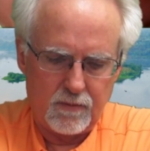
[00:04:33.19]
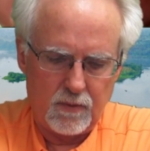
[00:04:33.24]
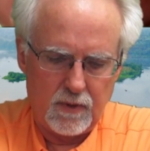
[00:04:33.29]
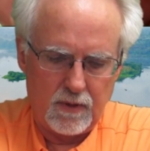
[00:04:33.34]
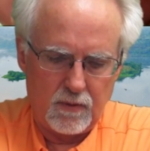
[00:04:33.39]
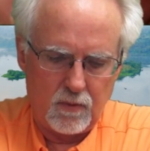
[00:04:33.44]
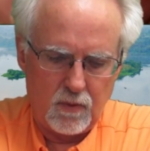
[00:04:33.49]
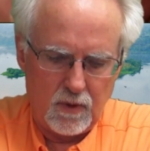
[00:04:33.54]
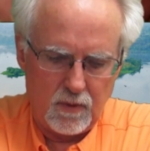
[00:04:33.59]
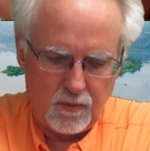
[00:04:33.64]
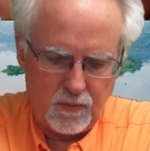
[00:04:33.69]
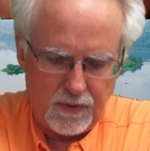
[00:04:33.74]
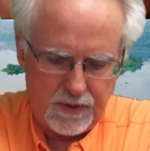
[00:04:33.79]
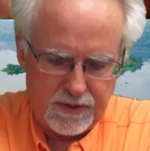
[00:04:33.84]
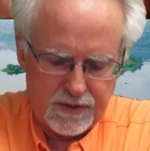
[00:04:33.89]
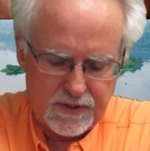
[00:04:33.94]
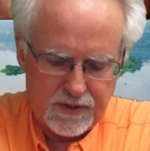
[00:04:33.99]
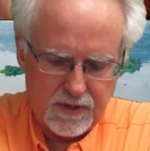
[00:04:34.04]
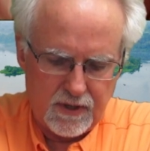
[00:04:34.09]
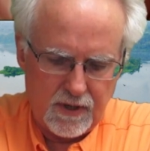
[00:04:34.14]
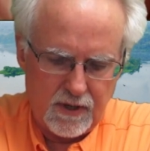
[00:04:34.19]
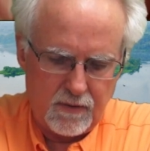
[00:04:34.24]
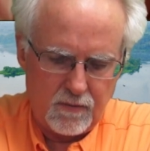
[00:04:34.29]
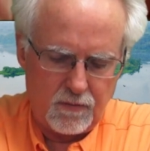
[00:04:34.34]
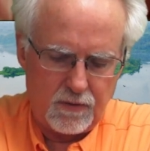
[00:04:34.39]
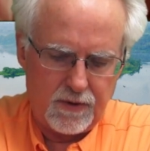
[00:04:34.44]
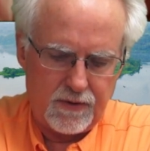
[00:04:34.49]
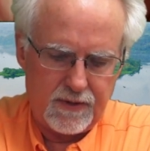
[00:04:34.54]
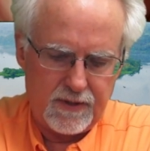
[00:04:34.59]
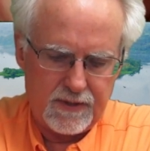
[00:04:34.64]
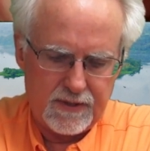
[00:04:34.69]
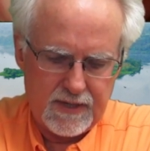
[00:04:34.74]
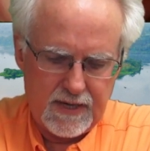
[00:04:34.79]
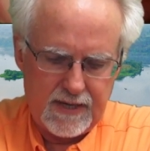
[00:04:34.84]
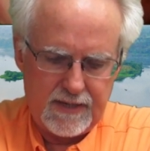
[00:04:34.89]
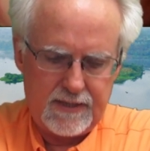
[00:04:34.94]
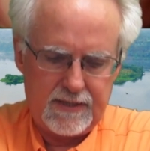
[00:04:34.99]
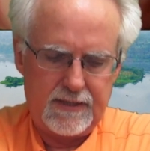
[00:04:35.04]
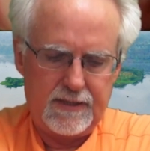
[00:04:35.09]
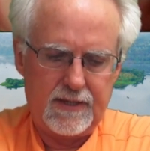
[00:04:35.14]
Well, what we start with is
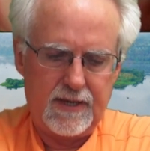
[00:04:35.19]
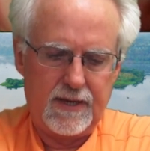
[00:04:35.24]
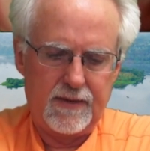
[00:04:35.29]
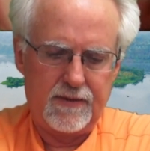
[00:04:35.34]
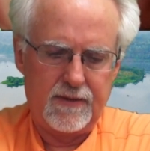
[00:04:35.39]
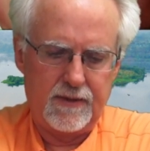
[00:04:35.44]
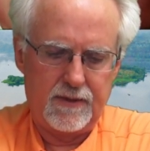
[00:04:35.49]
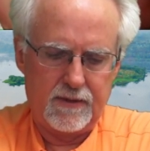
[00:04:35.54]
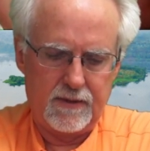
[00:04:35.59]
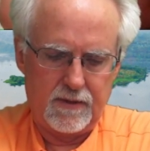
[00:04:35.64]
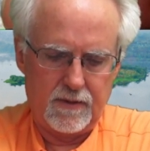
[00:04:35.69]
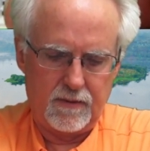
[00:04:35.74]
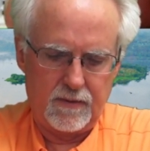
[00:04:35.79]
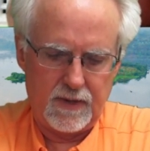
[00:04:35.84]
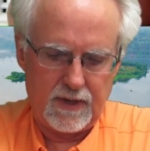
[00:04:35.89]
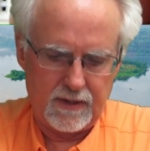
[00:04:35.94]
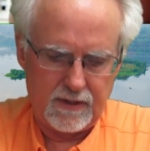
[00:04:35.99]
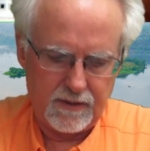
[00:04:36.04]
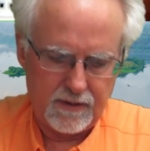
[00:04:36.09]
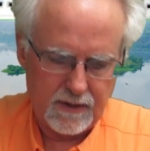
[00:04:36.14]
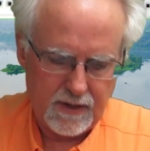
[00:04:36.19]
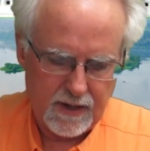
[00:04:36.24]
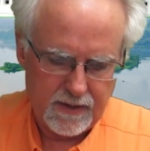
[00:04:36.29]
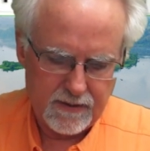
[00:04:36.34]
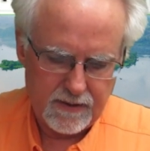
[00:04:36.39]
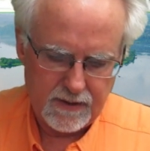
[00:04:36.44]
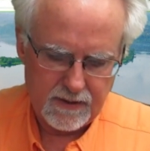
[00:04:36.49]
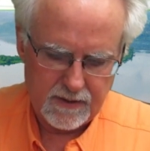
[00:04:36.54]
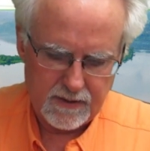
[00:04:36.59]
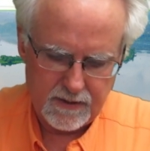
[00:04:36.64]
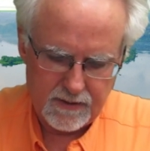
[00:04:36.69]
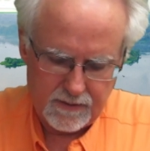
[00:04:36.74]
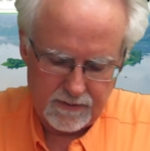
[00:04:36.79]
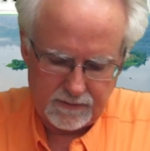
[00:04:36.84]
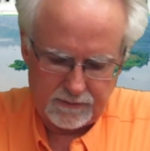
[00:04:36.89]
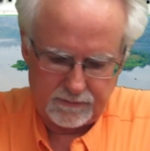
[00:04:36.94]
I need that thing to go down in there. I think